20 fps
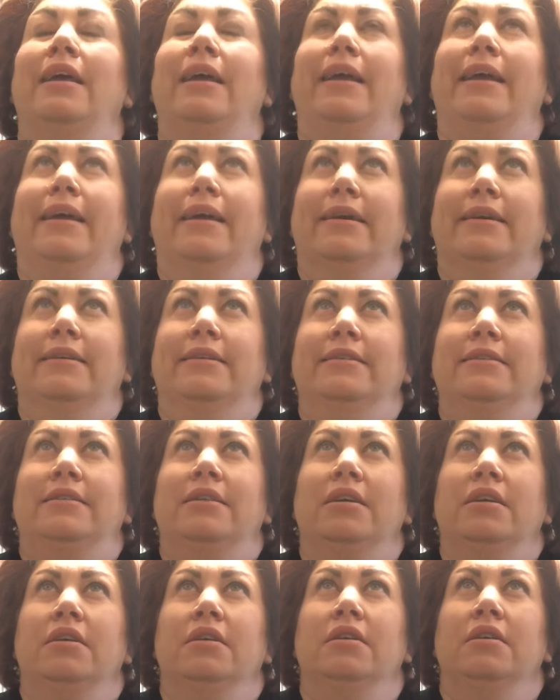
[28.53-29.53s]

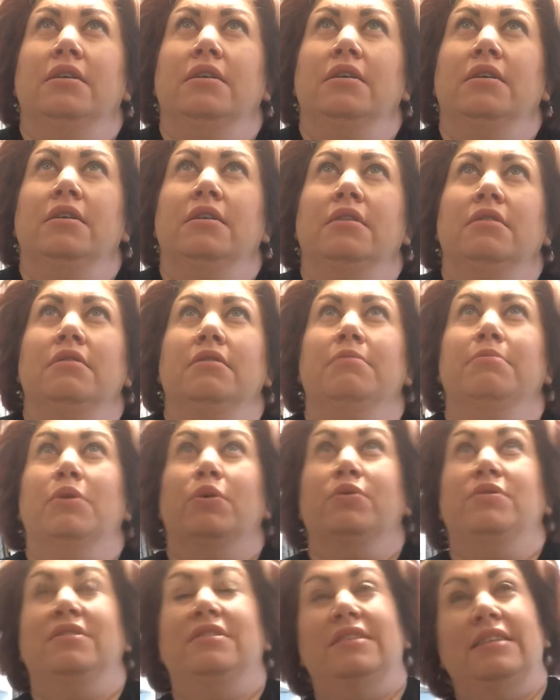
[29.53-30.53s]
And
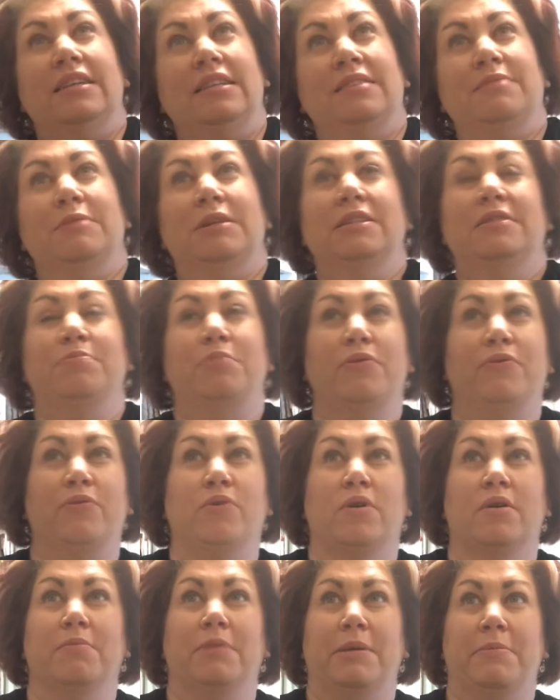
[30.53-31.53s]
about six months
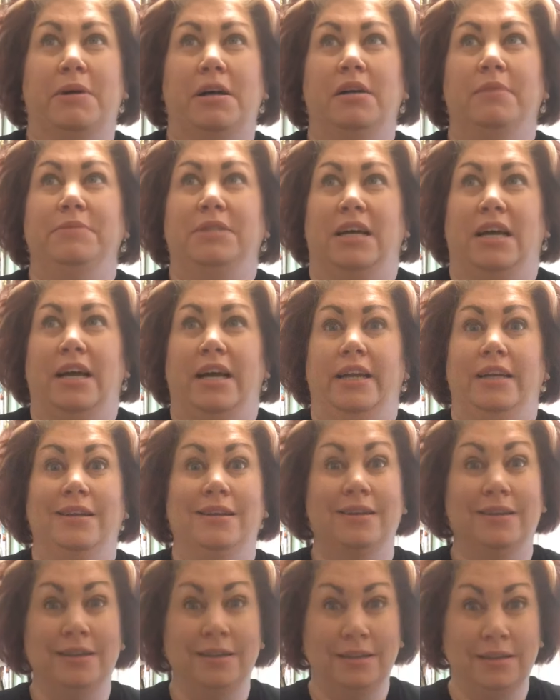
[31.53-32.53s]
before my mom died,
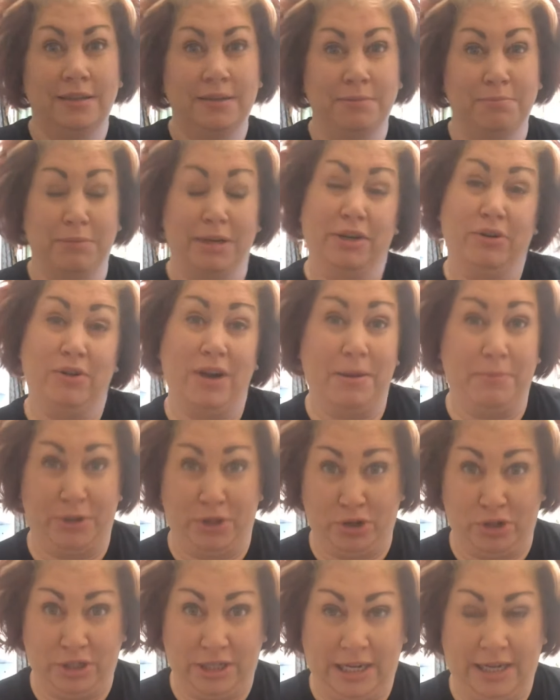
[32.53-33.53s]
my
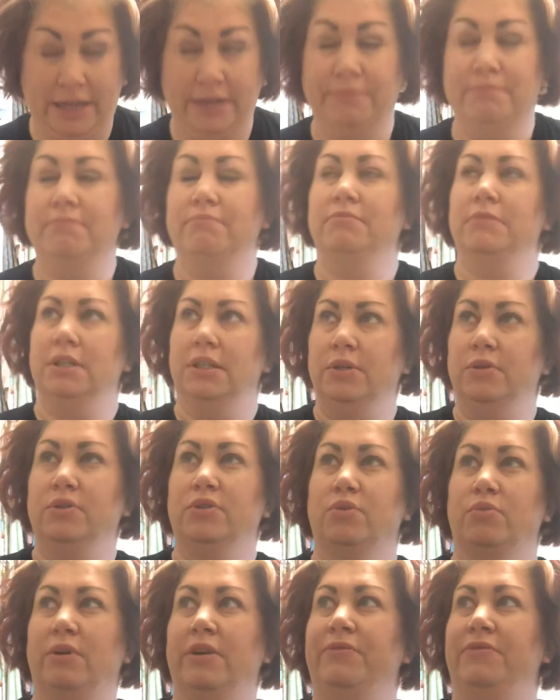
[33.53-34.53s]
grandmother died. It was
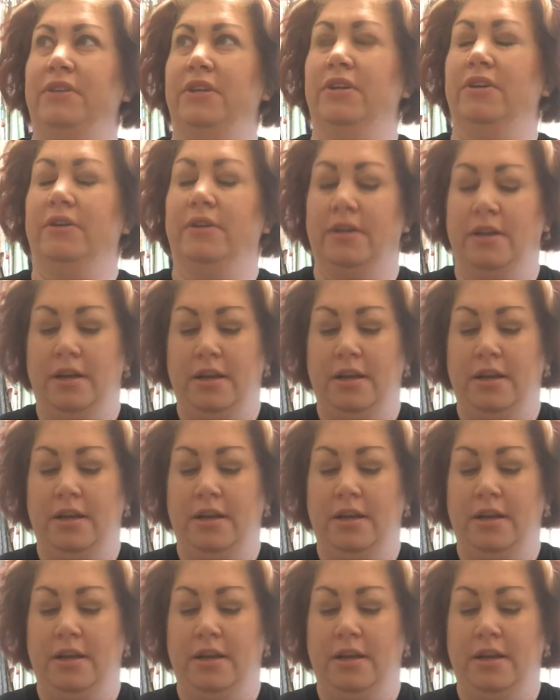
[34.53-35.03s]
a rough year.